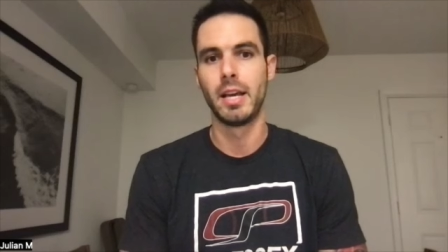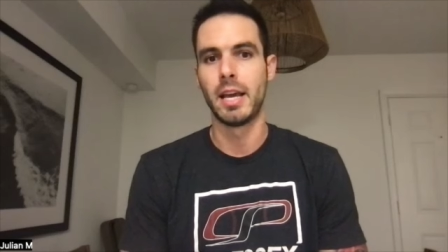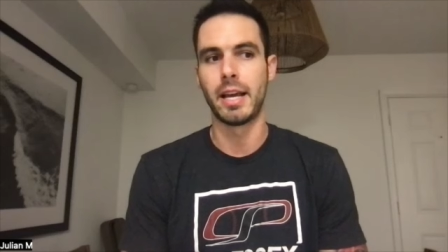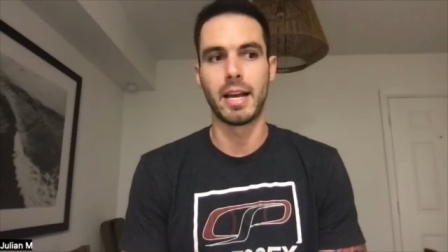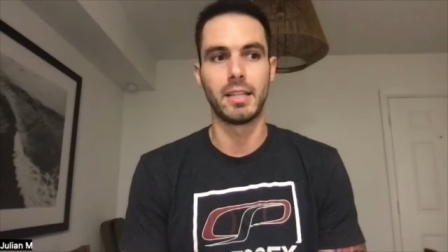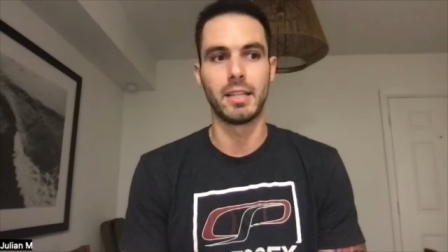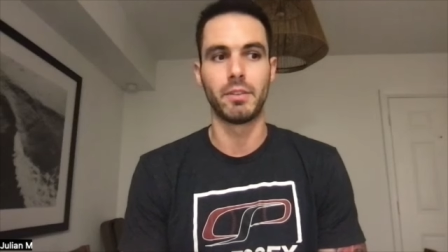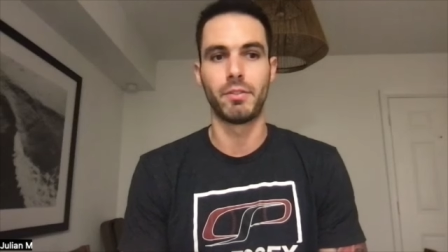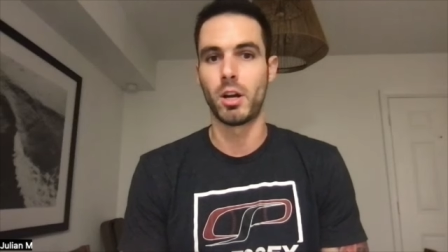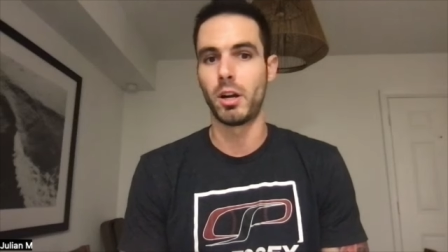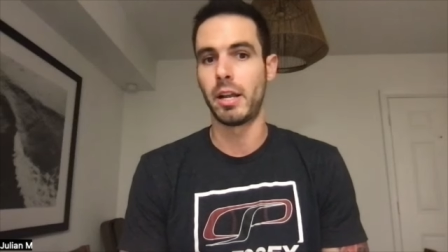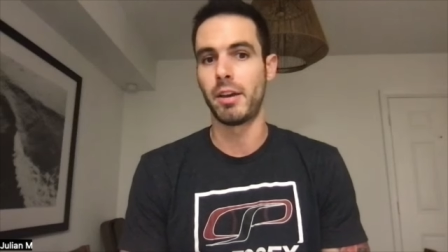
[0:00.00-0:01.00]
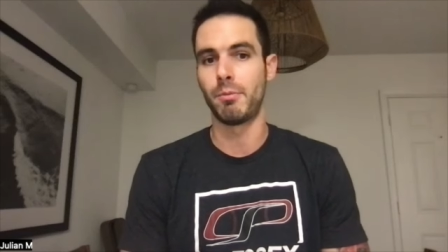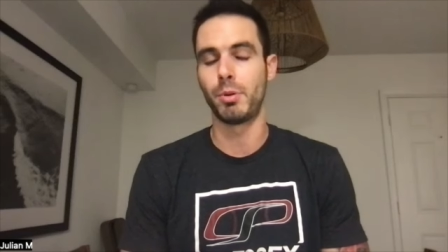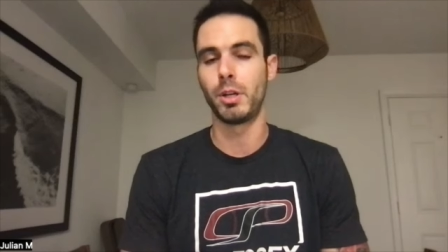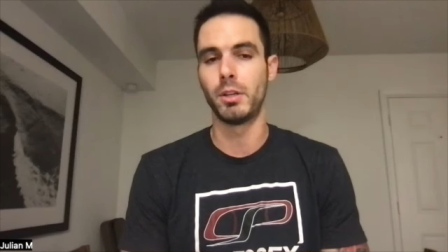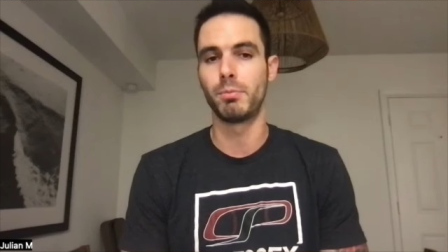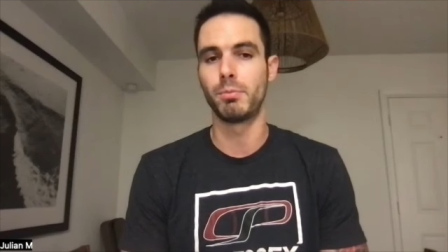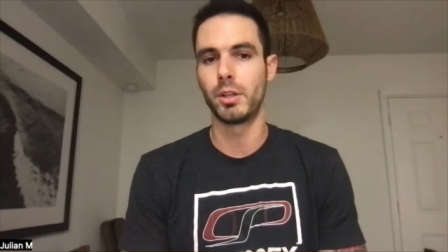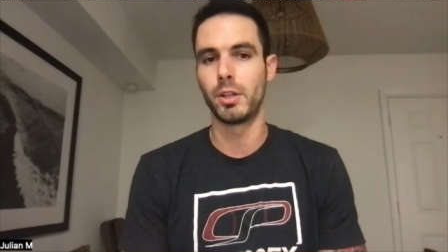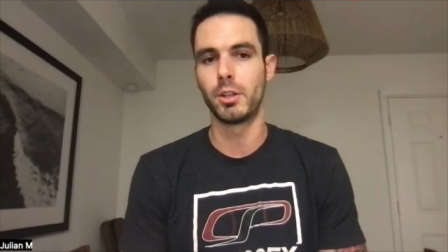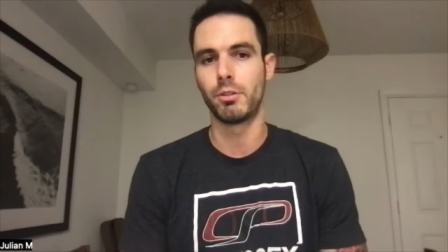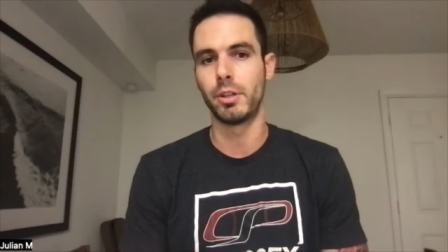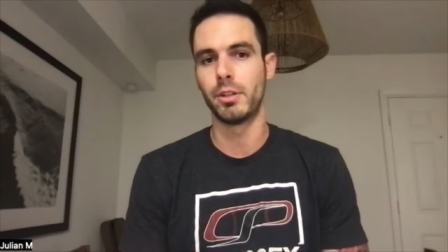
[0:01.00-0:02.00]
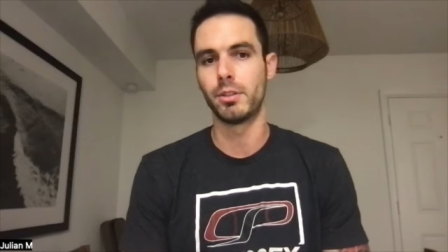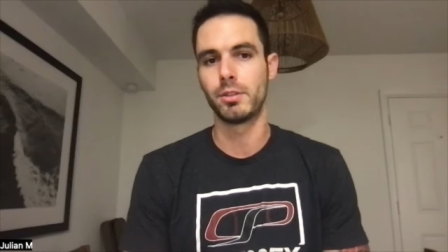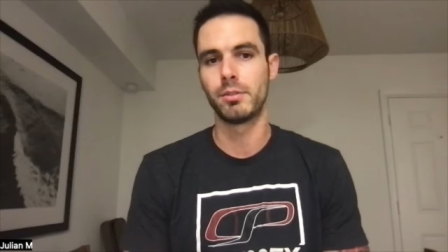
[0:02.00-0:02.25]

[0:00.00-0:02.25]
and guys that have gone and have pretty pretty good careers.